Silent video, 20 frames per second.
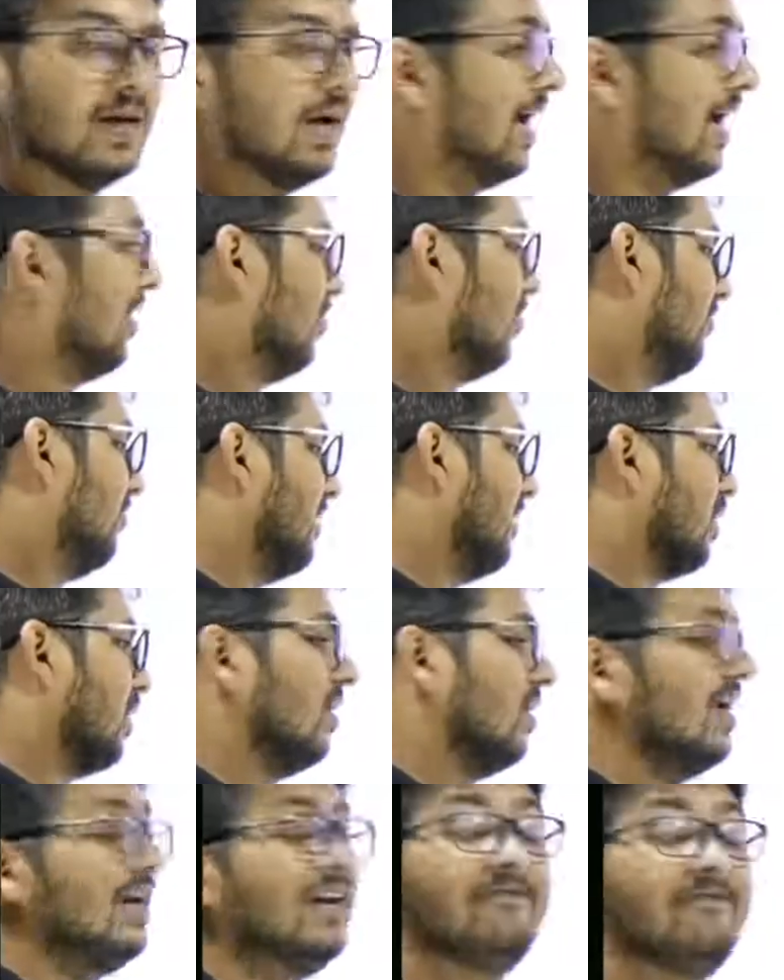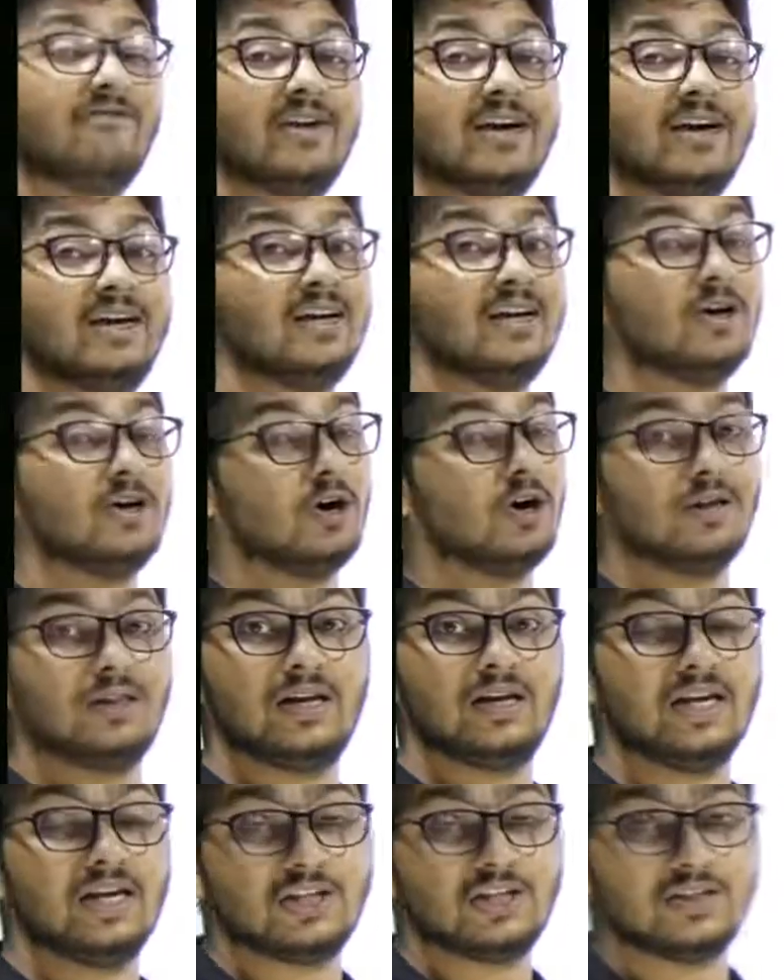And obviously different
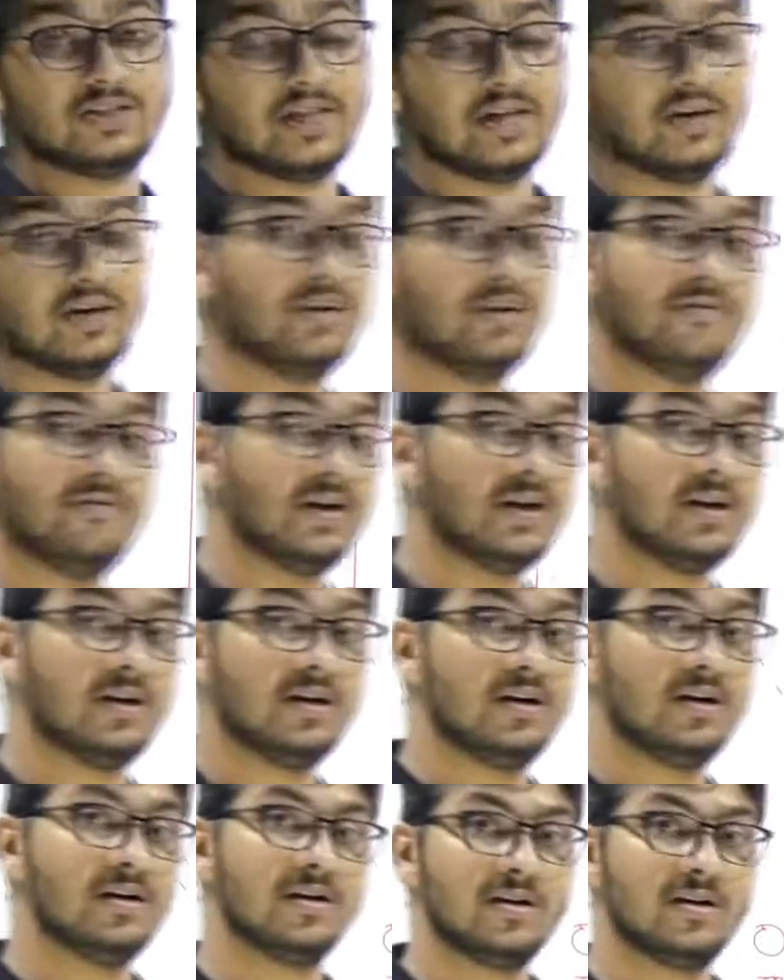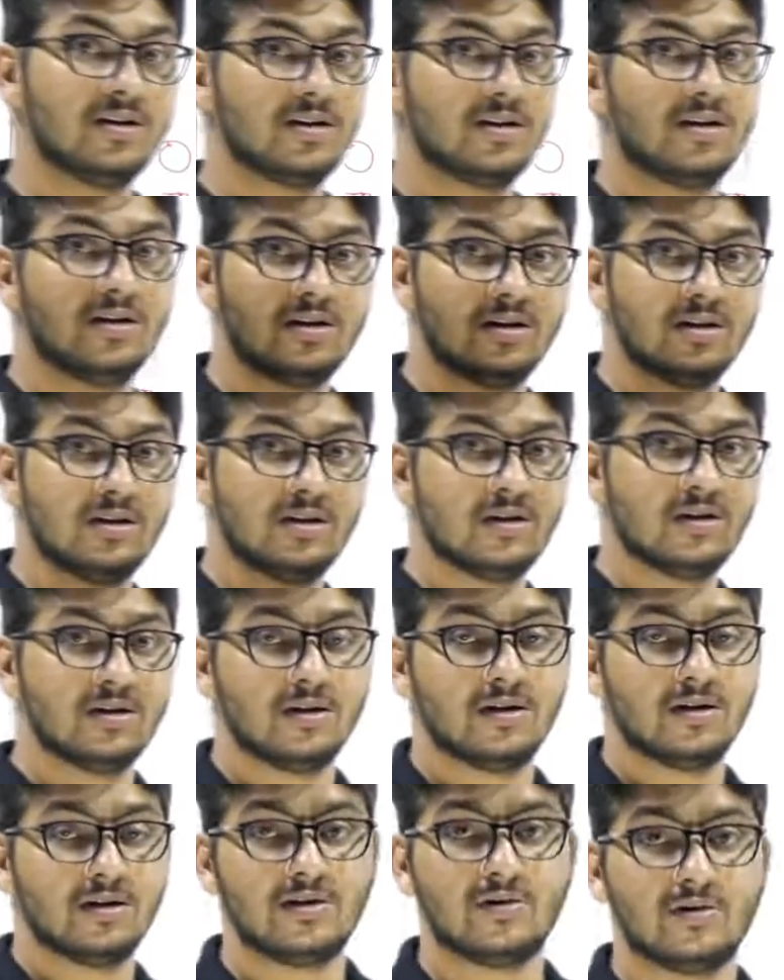oscillations have different
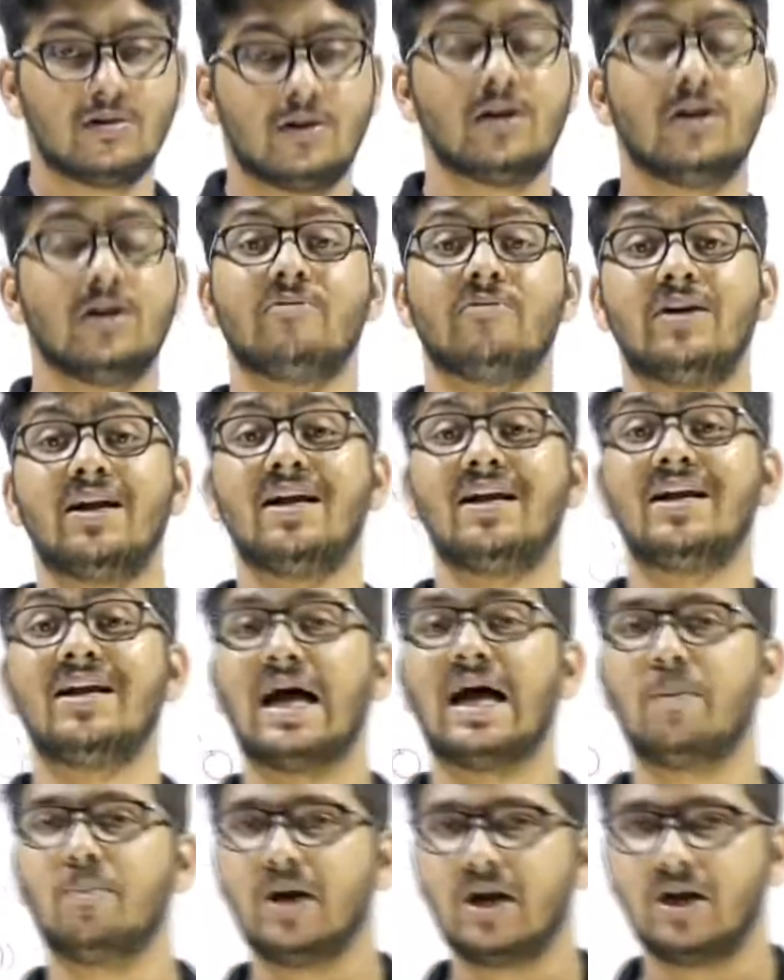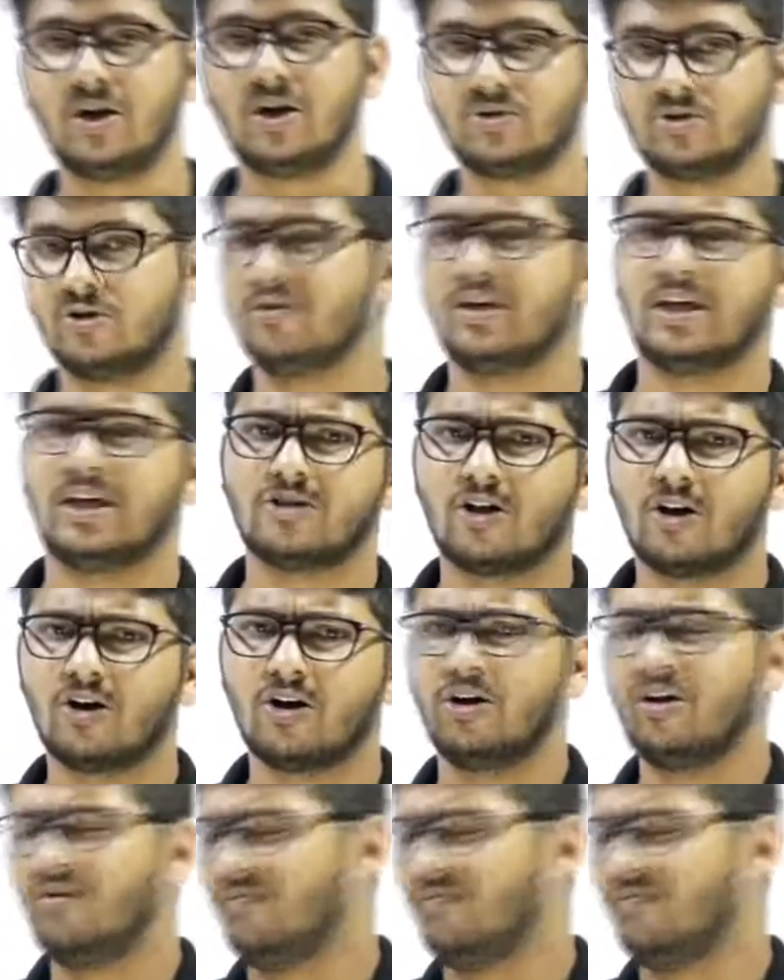different amplitudes. So yes or no?